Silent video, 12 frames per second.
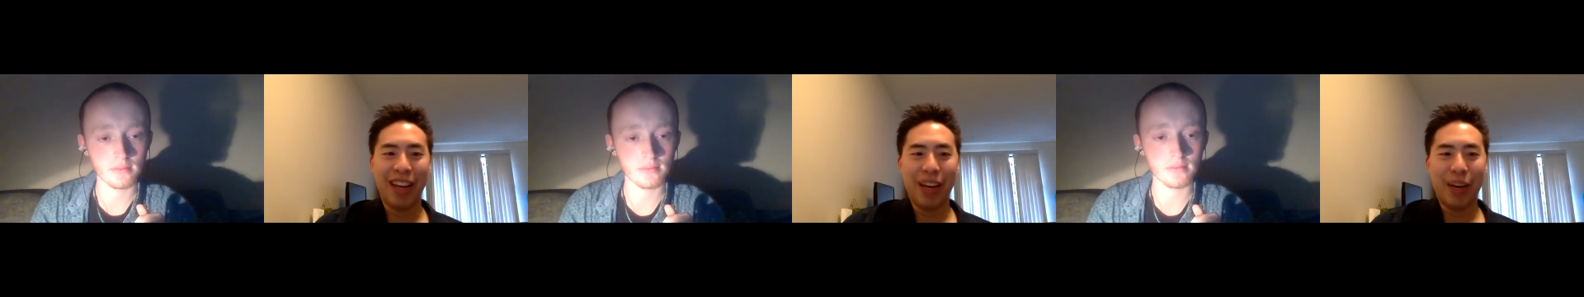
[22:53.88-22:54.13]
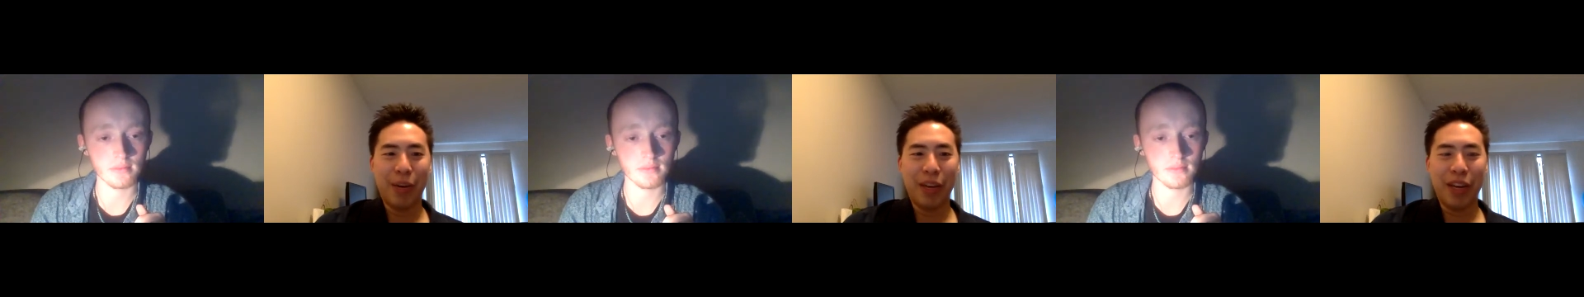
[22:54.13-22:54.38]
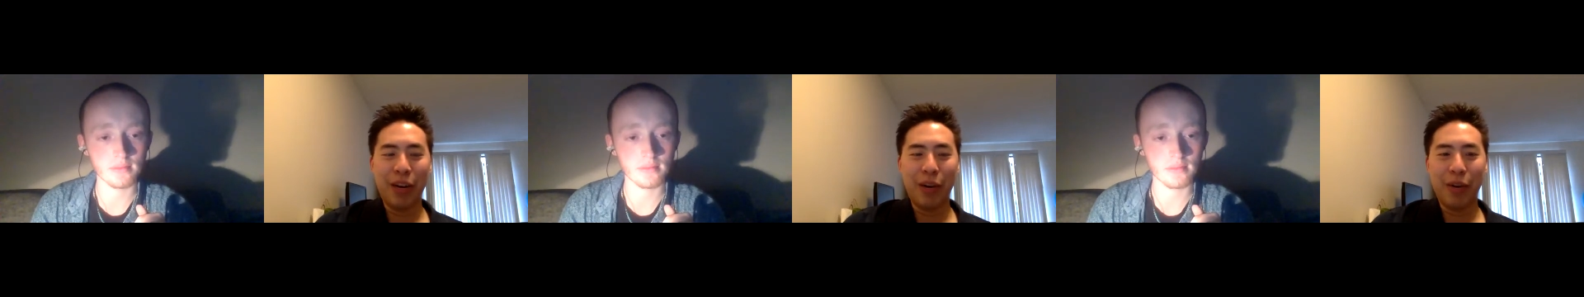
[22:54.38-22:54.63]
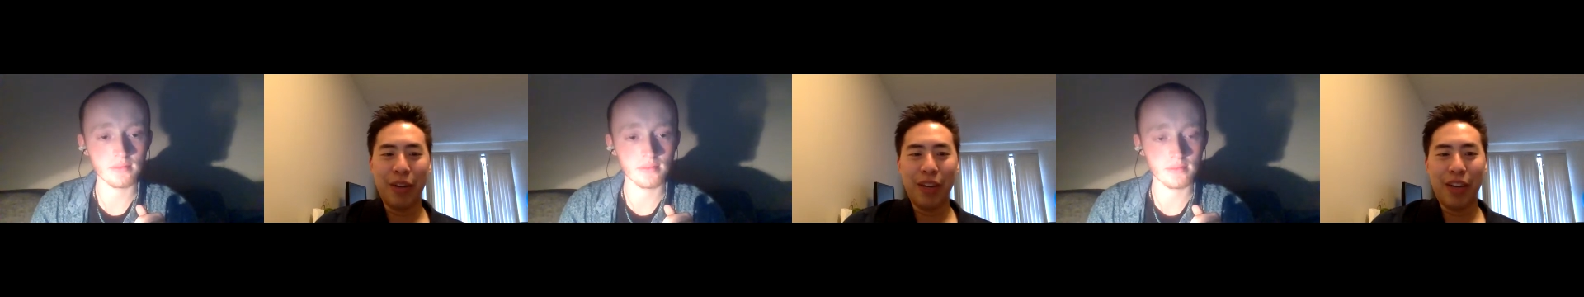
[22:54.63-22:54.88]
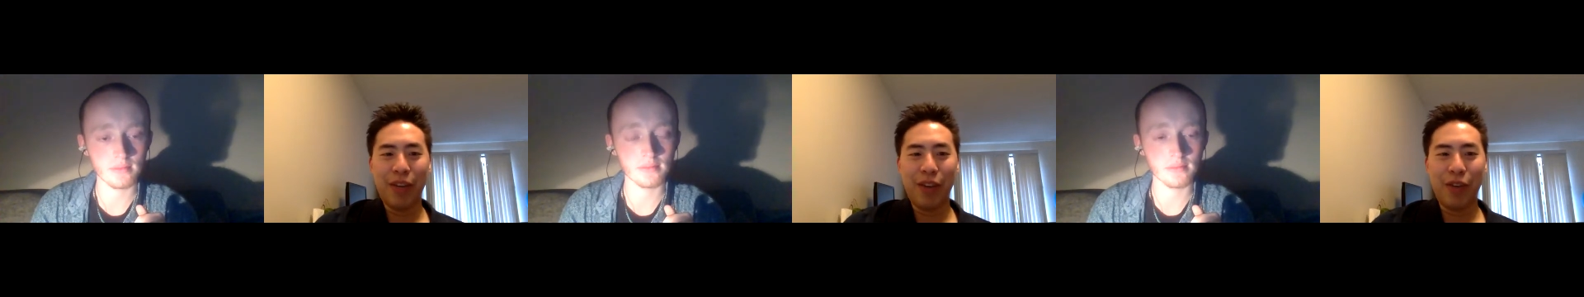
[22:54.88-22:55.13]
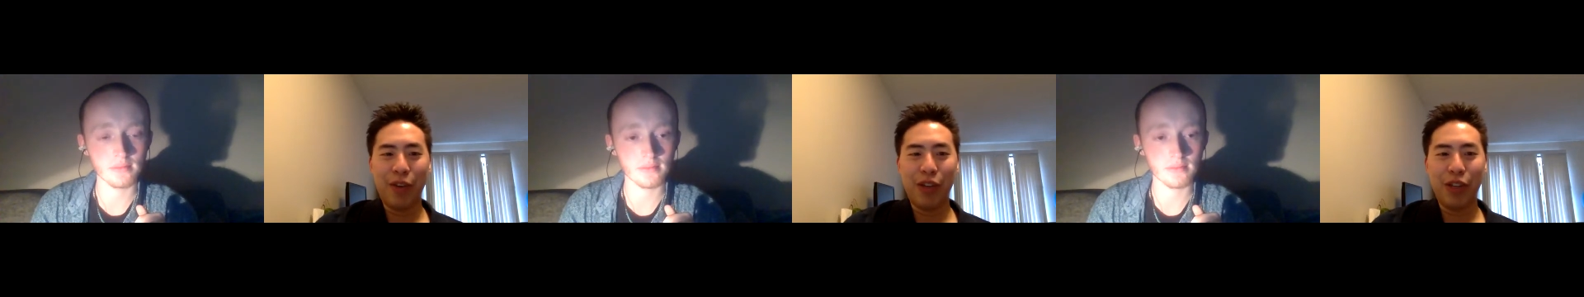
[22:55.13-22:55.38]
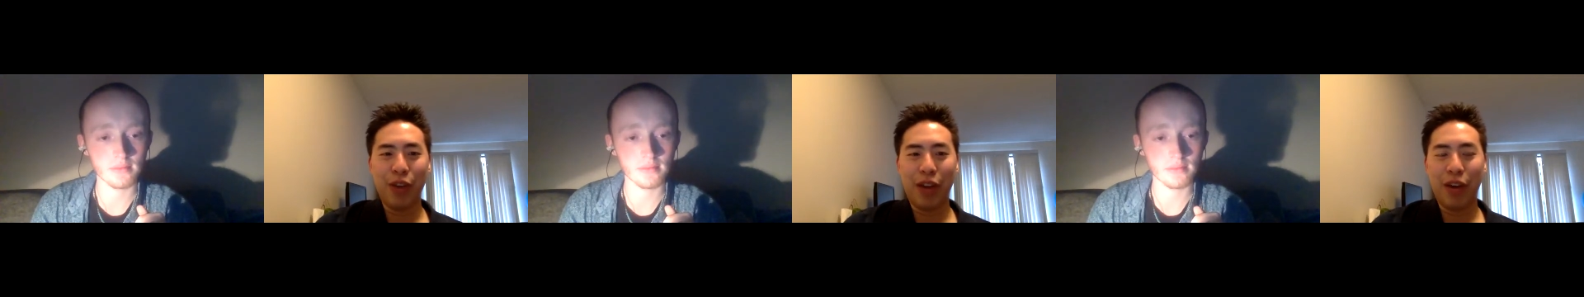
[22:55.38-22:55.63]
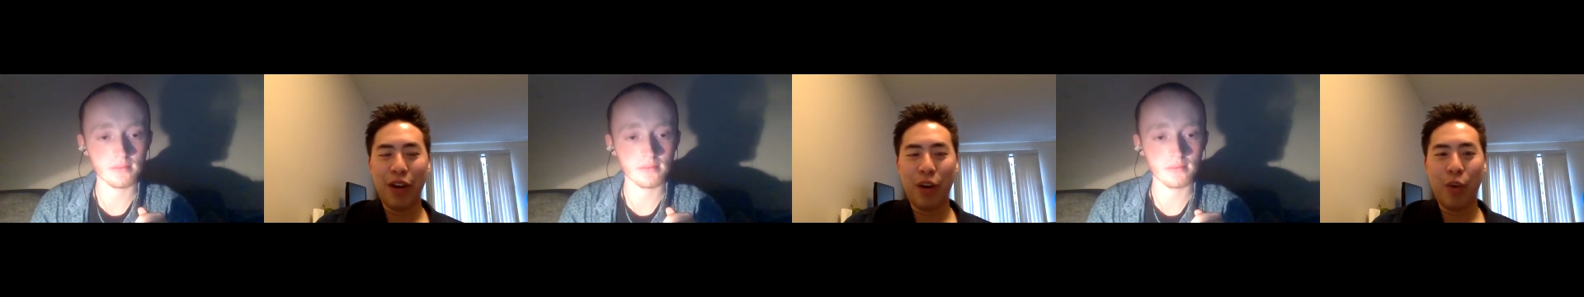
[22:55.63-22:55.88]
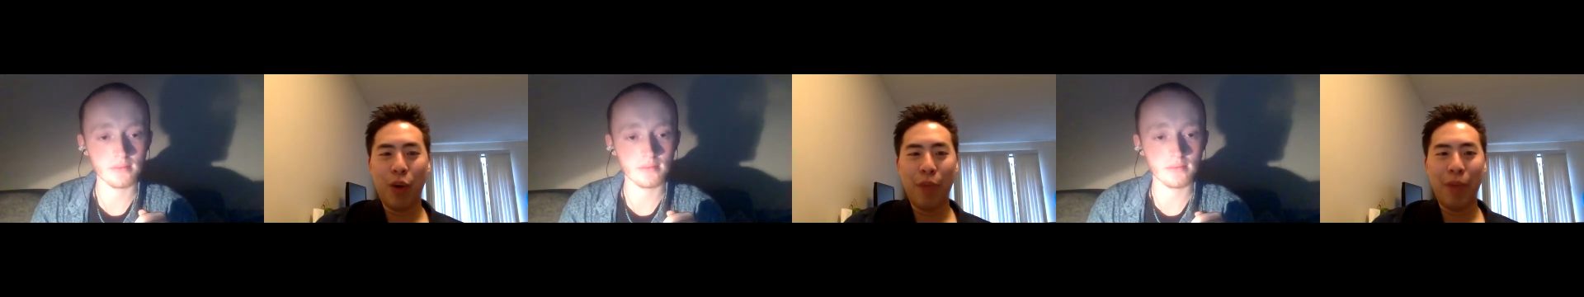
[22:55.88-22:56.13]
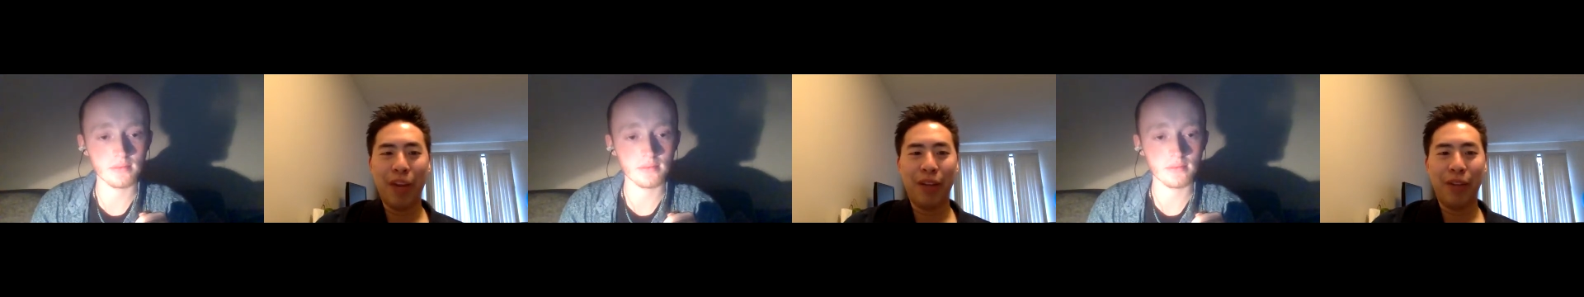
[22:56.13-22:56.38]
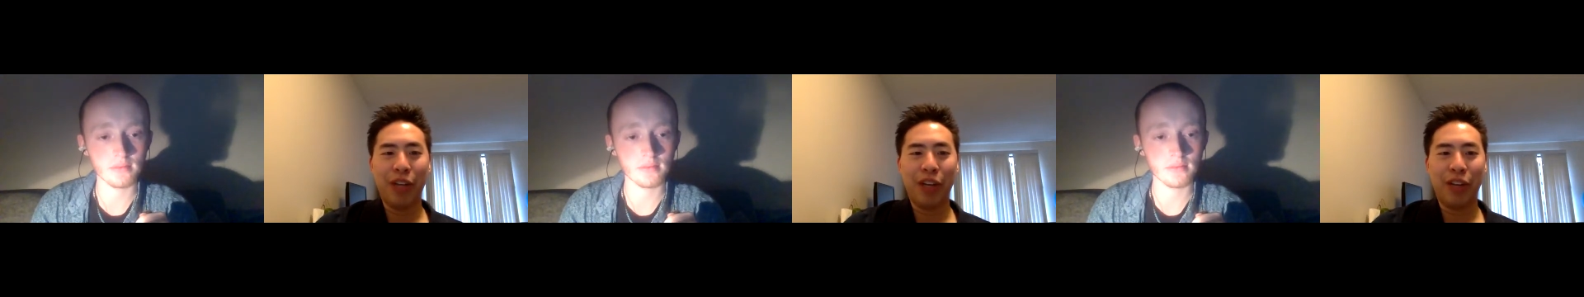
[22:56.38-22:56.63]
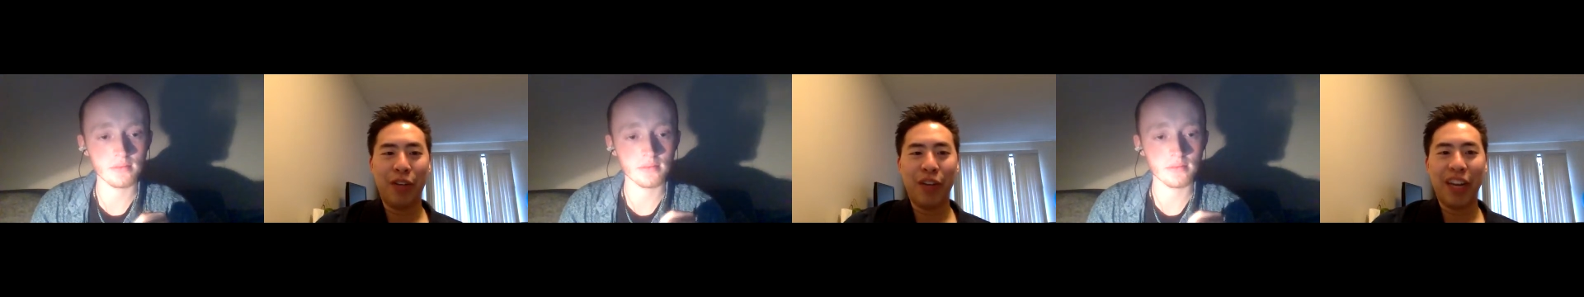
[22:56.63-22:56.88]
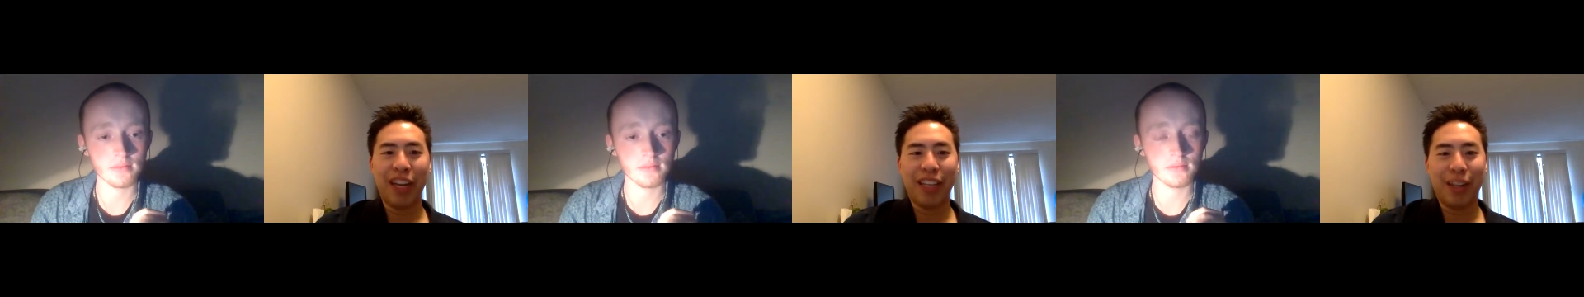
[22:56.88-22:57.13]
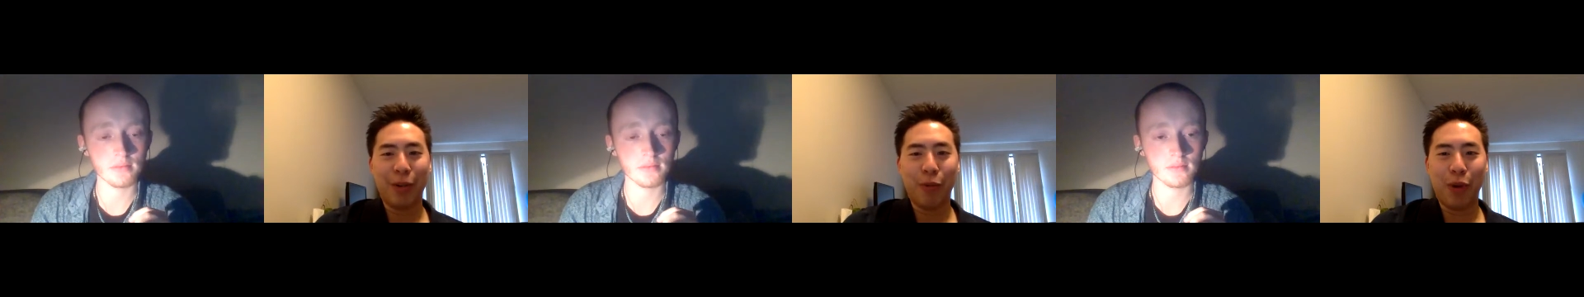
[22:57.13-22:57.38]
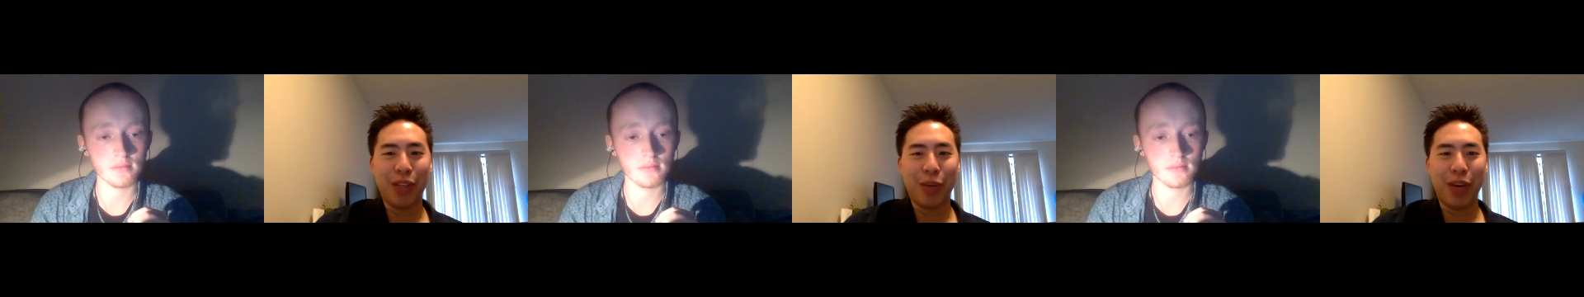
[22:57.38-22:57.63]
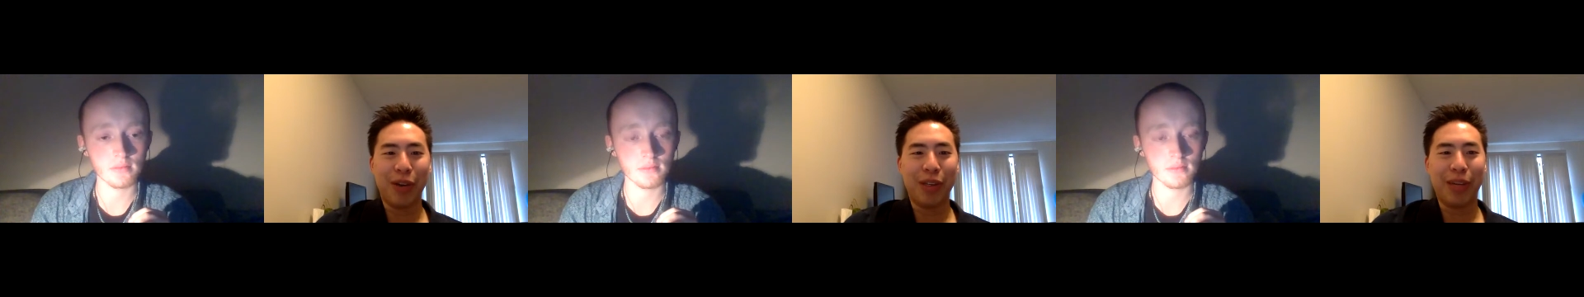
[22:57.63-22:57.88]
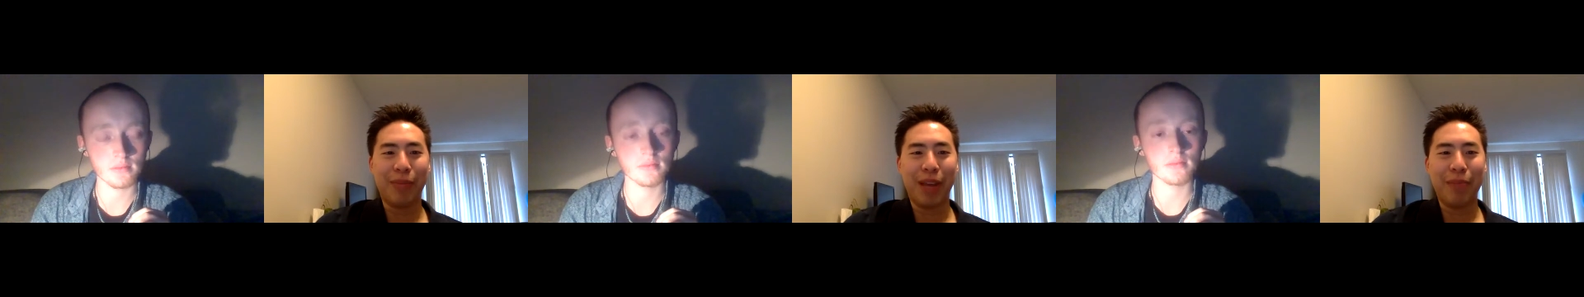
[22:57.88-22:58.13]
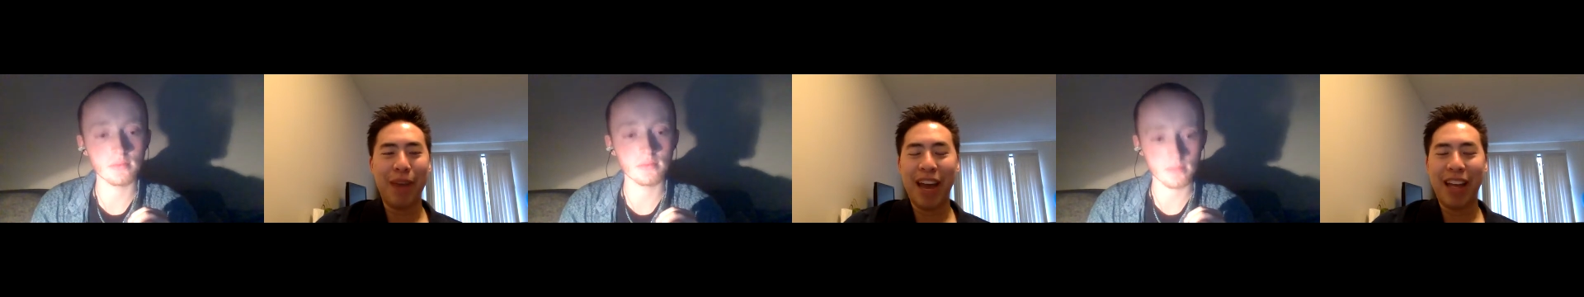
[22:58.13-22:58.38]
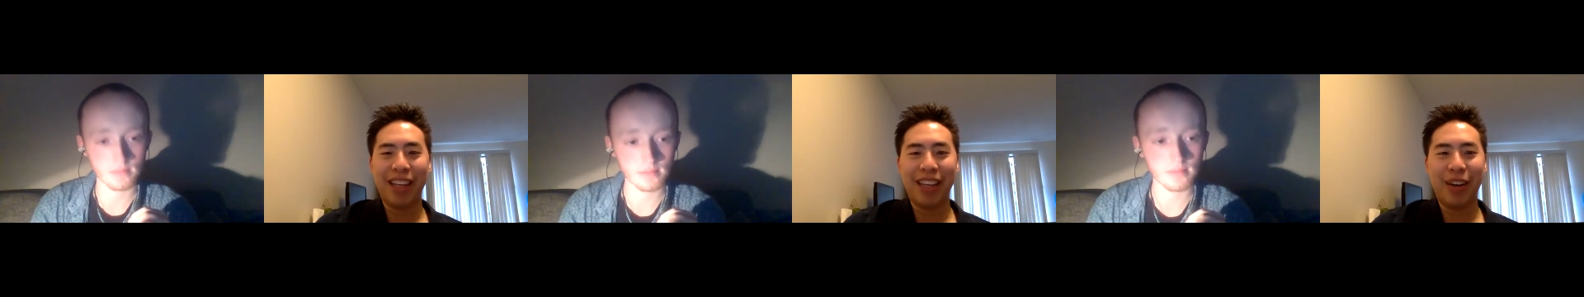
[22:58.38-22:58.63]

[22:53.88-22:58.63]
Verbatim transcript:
Speaker 1: Well, you know, if you just do like, you know, 1 minute of sharing your feelings, you know, once a week or something, man,